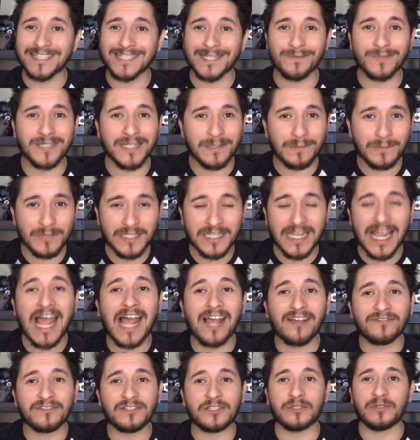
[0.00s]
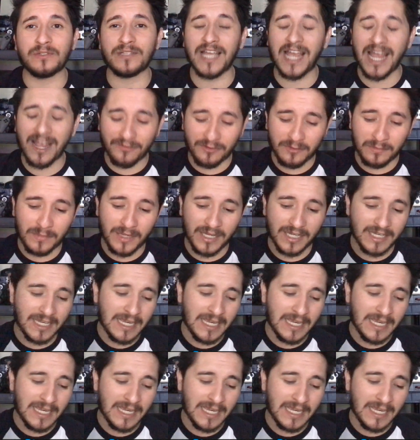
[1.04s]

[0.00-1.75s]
but sometimes you have to, and I have to